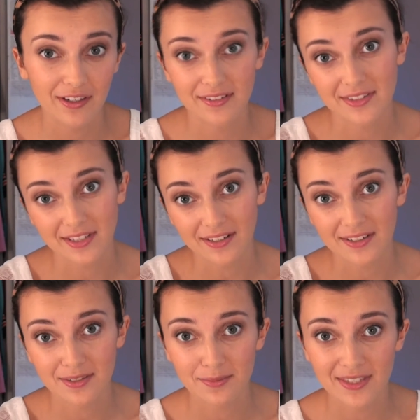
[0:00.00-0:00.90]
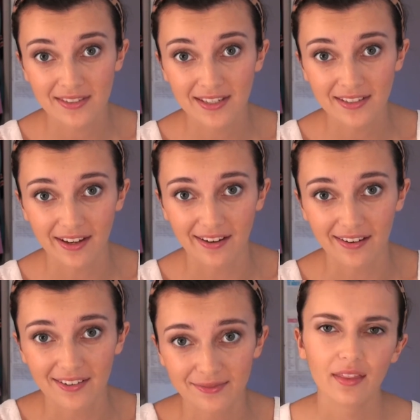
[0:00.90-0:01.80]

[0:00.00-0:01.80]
and study some skincare.